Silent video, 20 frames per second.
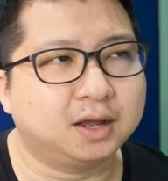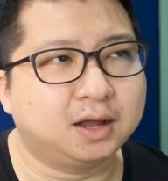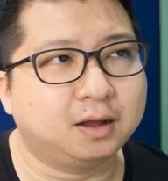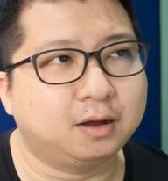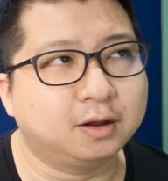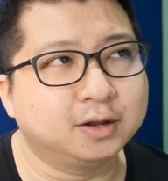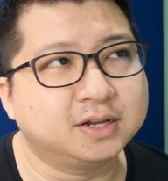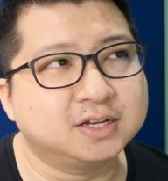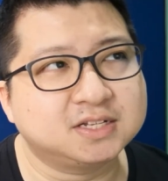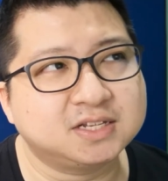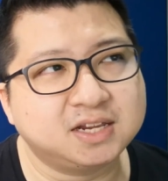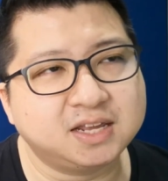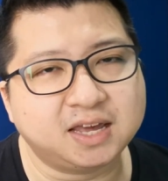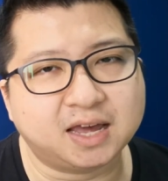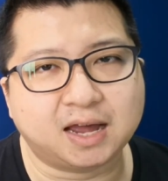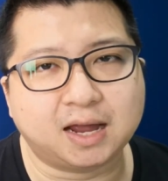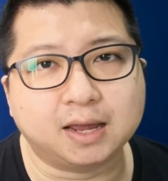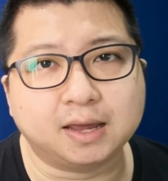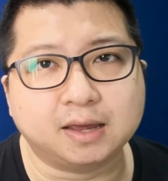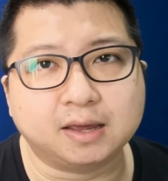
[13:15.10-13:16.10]
Honestly,
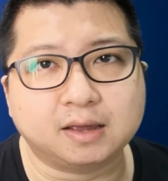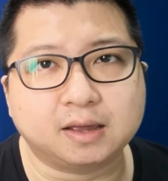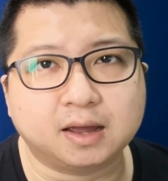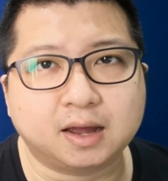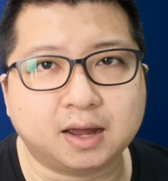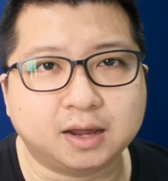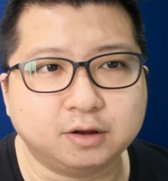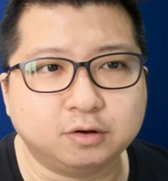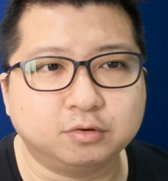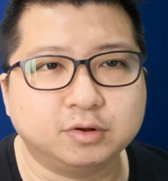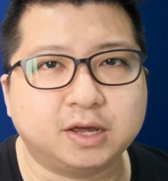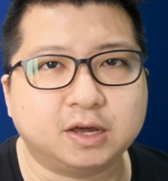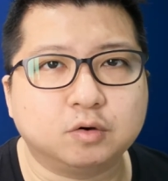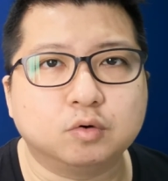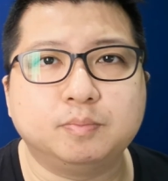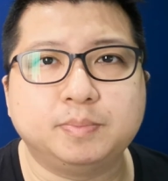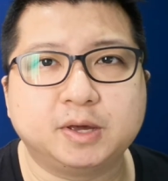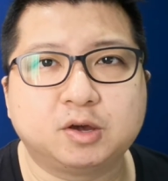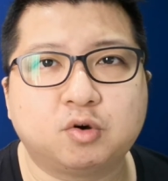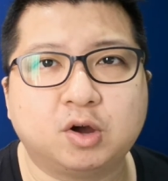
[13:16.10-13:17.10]
I know that it
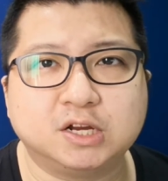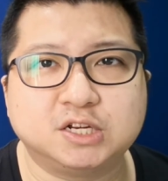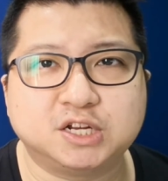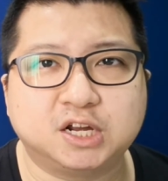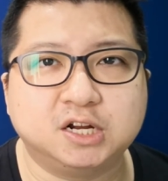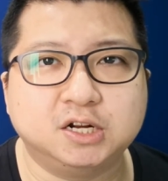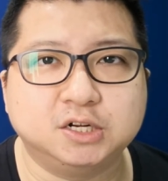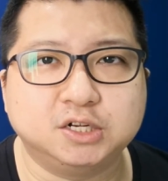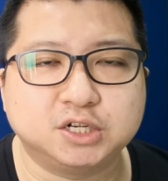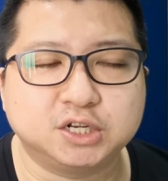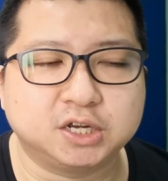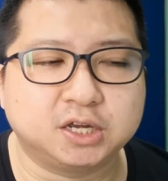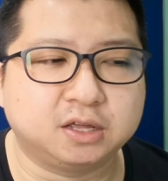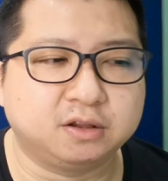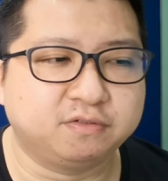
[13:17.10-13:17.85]
will be quite challenging.